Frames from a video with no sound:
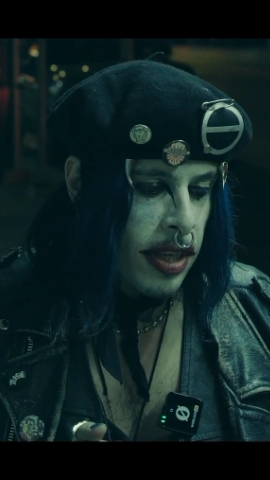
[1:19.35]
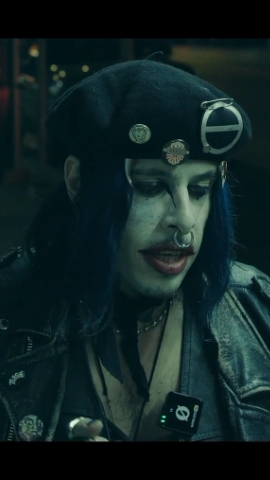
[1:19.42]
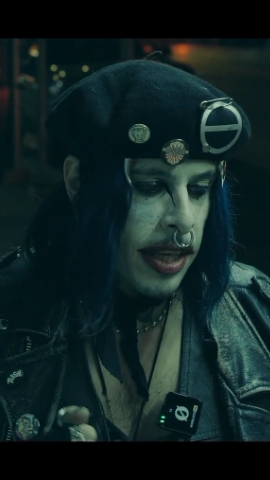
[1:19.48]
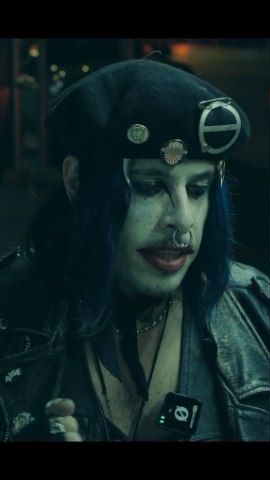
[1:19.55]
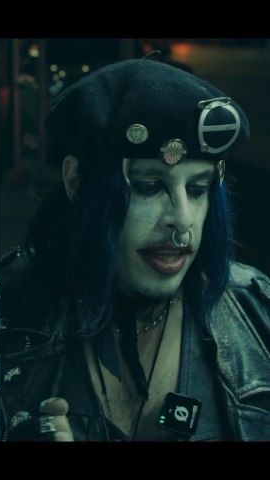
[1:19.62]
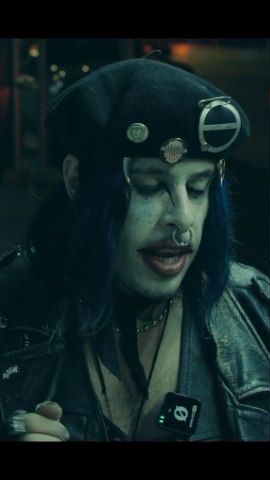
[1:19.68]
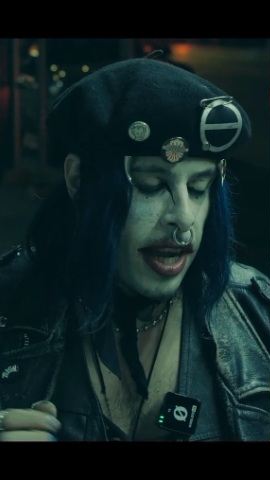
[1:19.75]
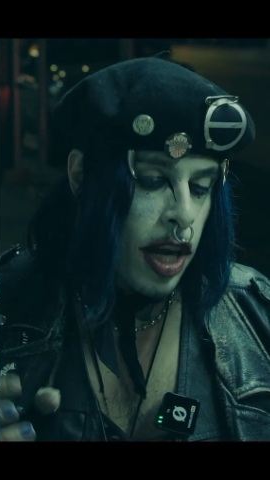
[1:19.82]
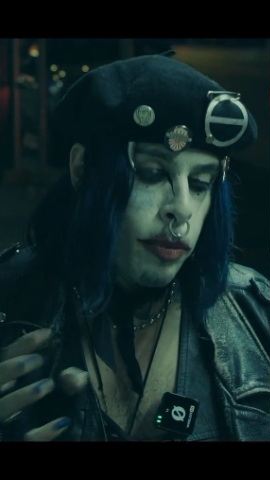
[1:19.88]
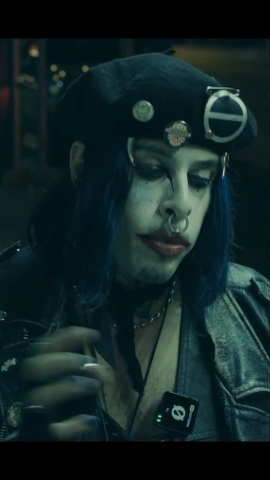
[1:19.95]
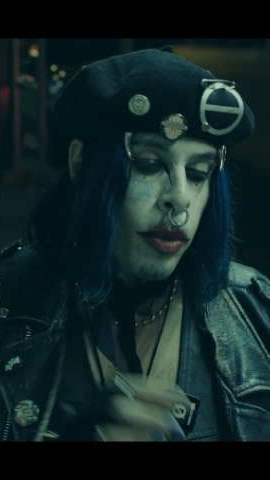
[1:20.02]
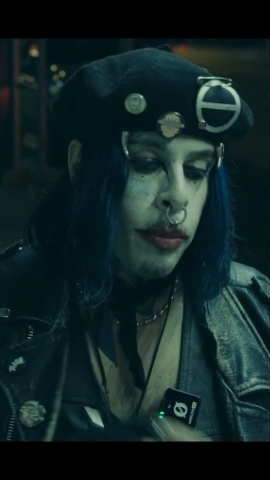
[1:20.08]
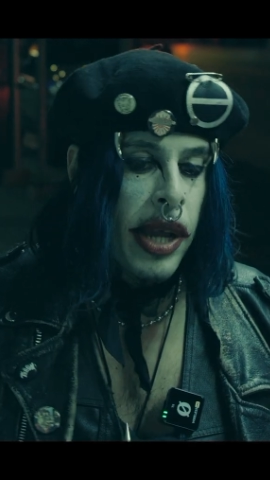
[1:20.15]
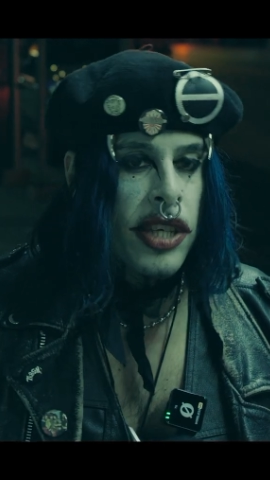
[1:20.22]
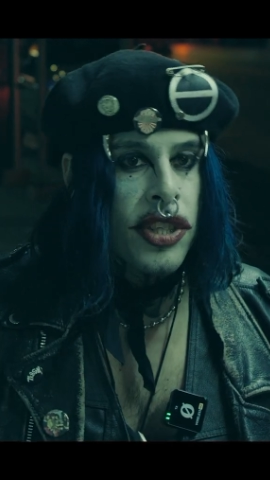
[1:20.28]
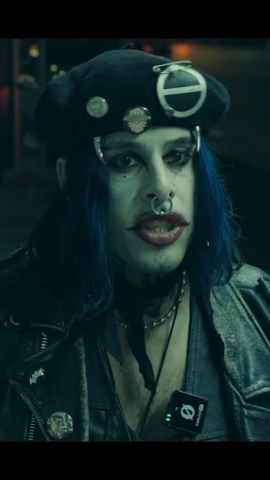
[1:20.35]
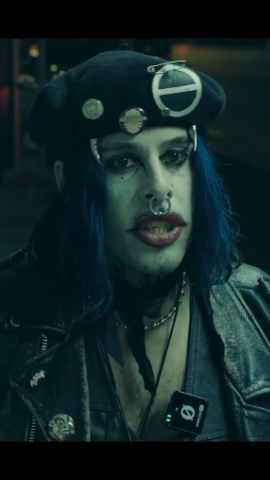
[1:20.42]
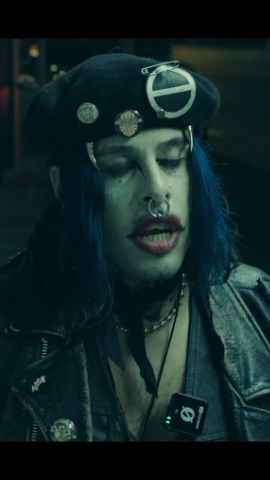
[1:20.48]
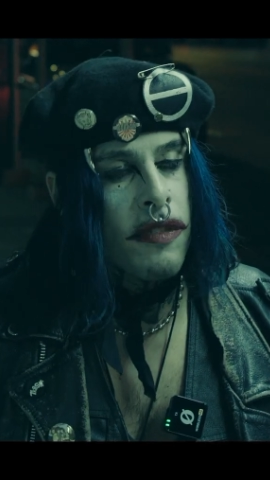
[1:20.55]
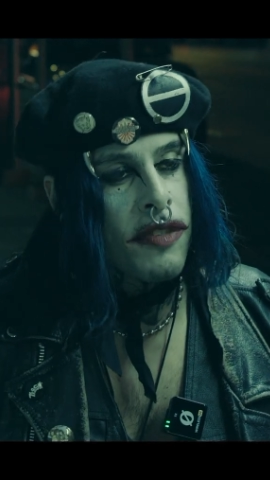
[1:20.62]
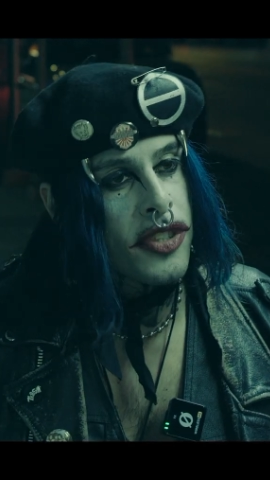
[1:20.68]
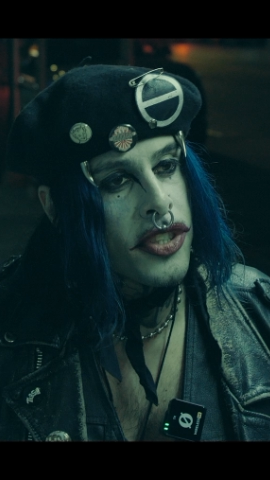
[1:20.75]
and then I got a probation
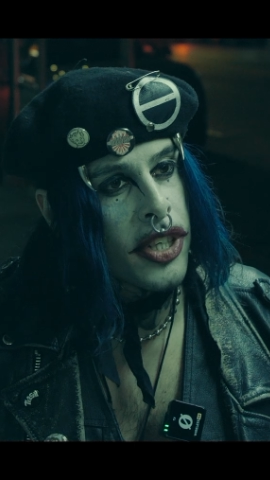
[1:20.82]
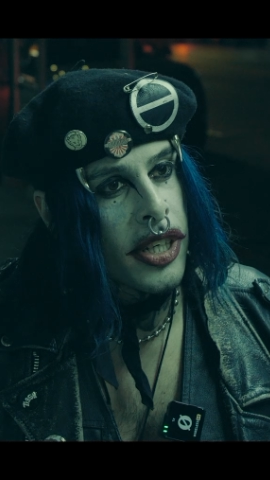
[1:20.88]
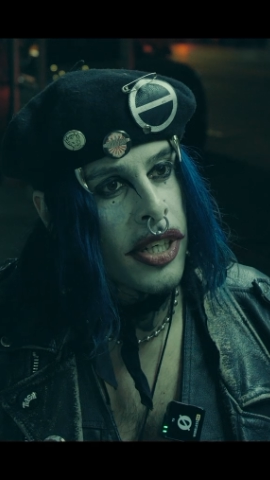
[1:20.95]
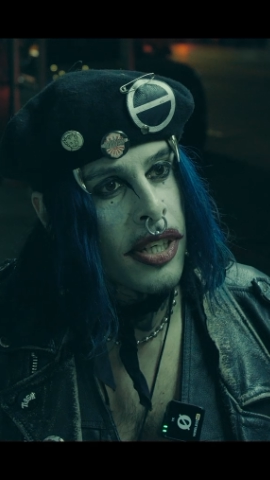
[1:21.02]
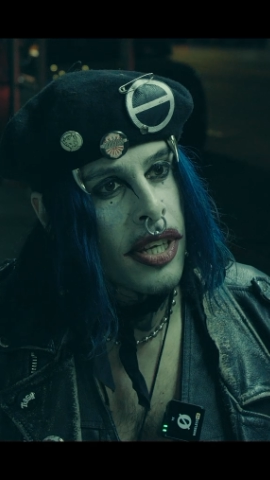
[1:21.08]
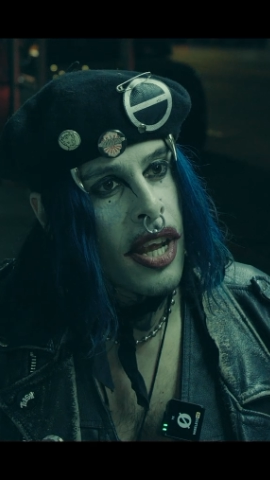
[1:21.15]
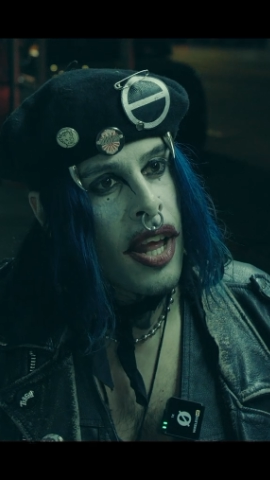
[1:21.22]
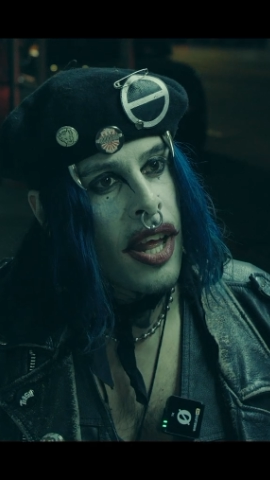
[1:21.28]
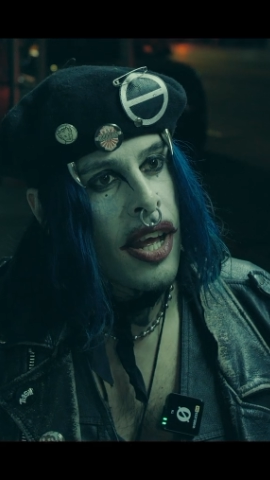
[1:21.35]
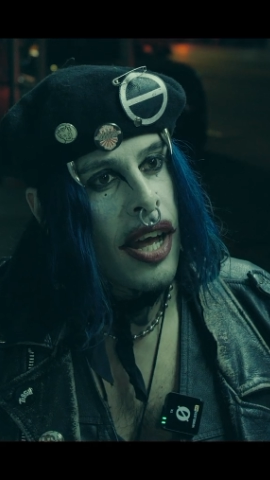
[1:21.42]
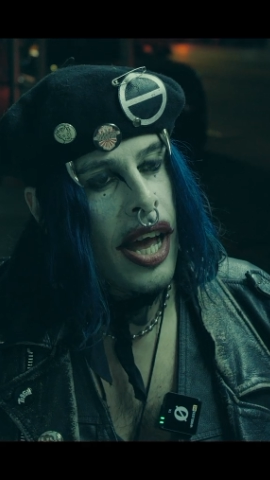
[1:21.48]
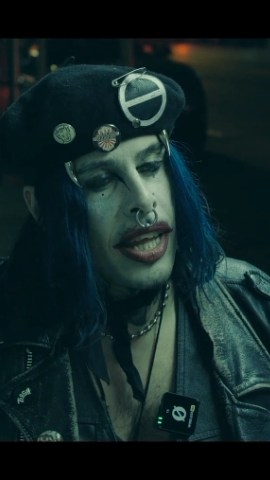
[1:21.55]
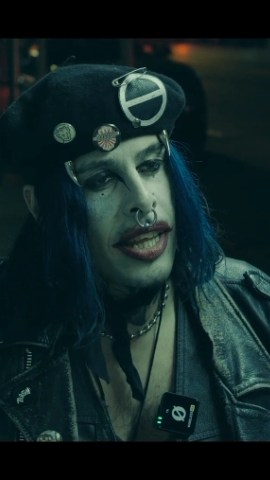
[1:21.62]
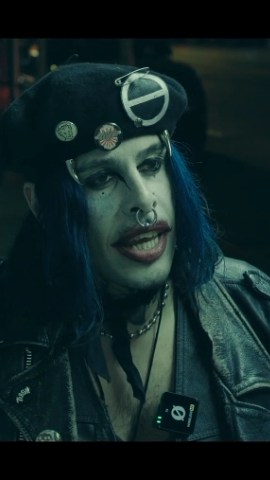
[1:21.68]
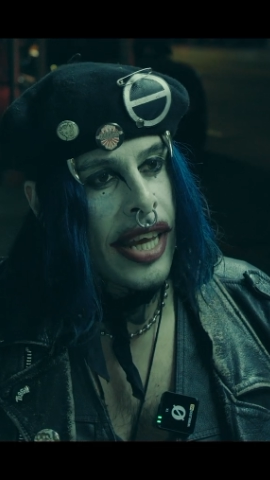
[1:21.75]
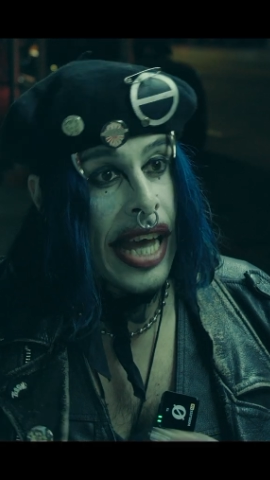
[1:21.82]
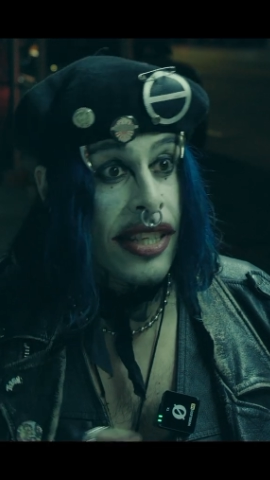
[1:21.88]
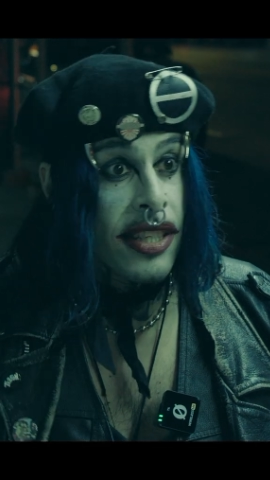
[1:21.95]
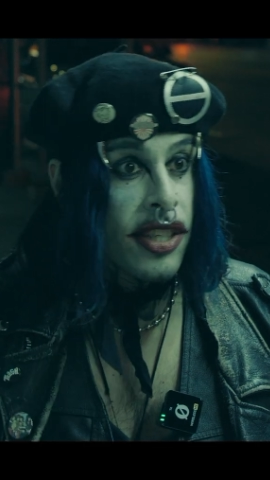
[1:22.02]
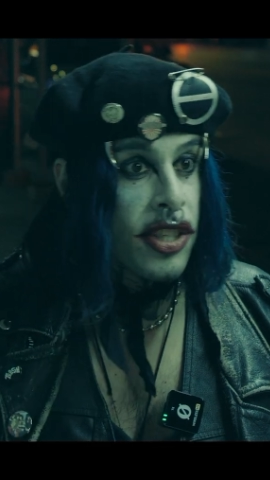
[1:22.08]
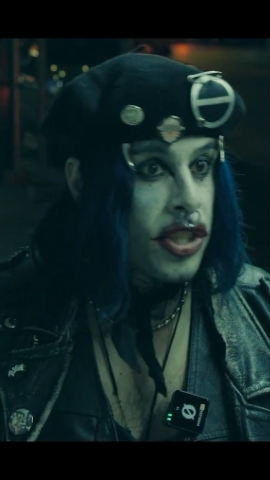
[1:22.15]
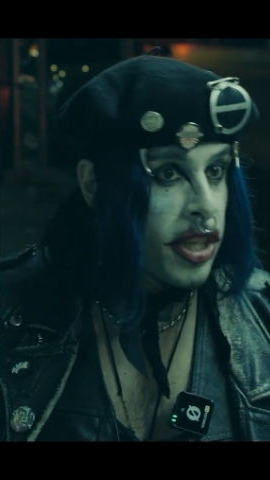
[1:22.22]
officer, I like had
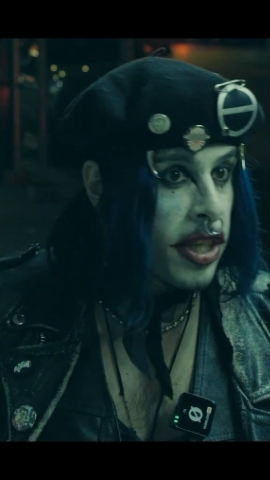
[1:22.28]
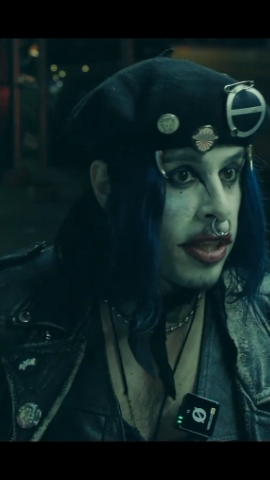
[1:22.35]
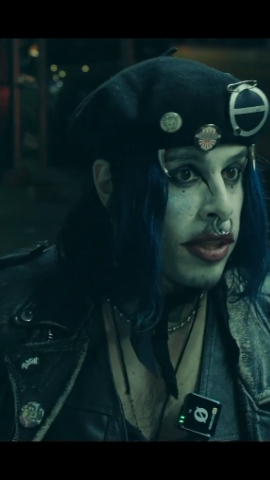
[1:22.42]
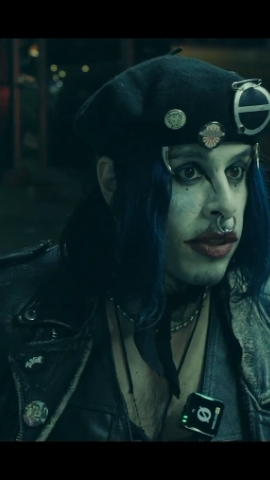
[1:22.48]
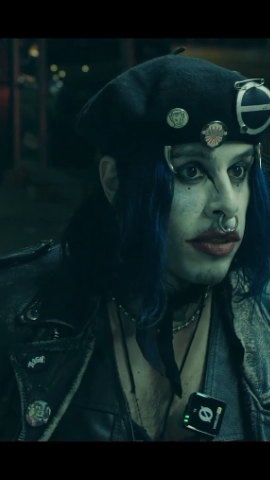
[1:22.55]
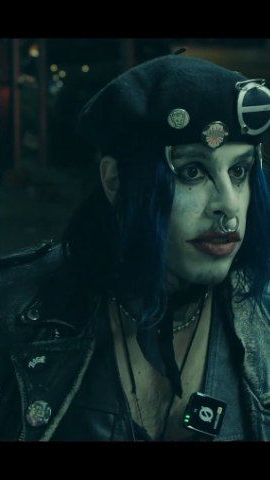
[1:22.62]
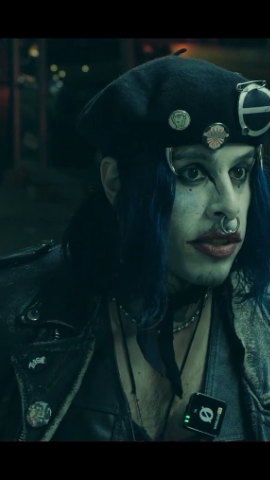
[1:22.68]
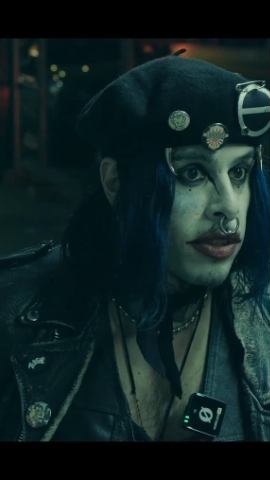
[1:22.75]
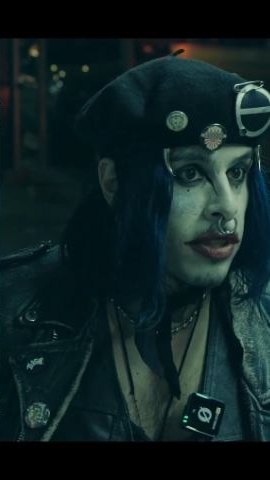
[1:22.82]
to chill.